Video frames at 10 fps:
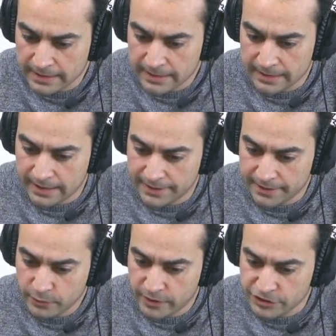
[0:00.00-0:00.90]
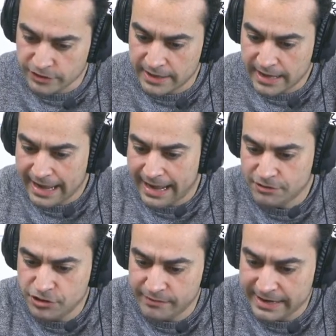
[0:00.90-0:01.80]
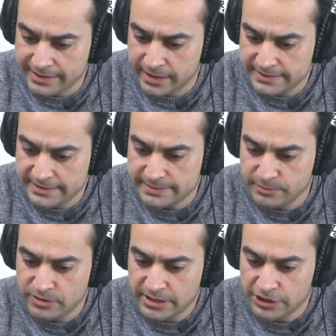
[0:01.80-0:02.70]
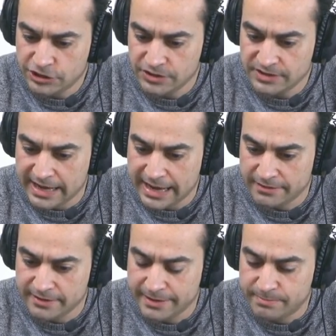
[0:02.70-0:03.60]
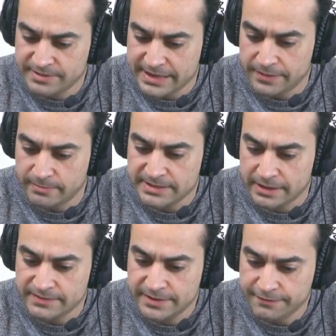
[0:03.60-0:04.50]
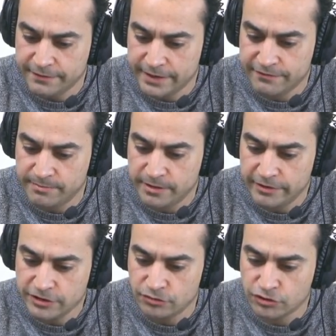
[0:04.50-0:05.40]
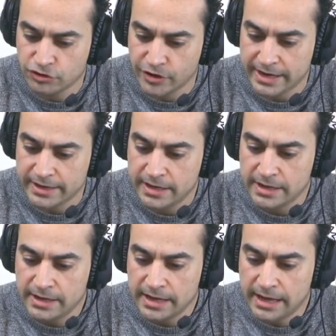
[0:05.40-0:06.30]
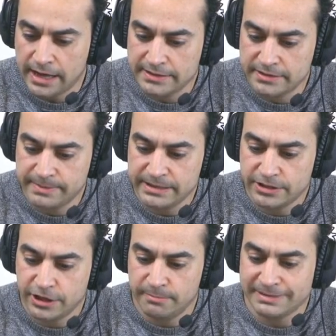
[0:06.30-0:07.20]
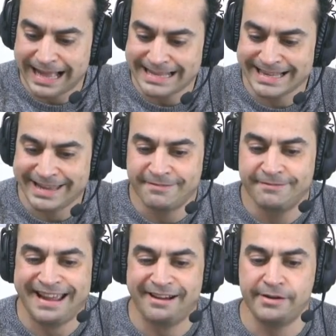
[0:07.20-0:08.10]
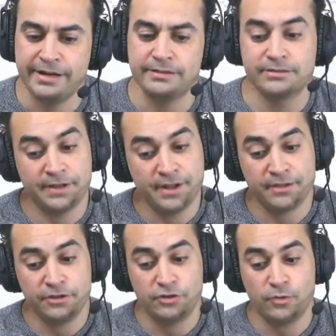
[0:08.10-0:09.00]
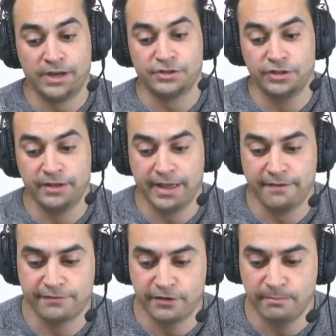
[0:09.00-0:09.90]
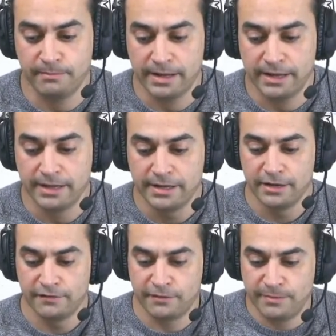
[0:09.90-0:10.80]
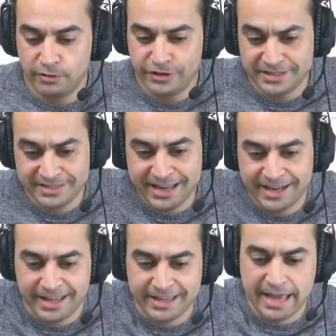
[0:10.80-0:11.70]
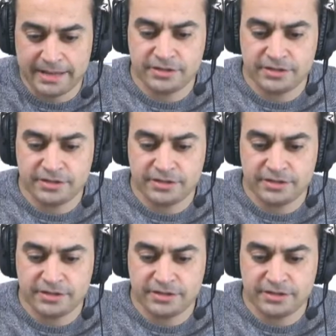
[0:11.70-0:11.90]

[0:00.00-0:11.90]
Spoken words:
Another question: how do you recognize these mutations? How do they present themselves differently from the original strain to be termed as a variant? Another good question there from the audience, Teddy, again.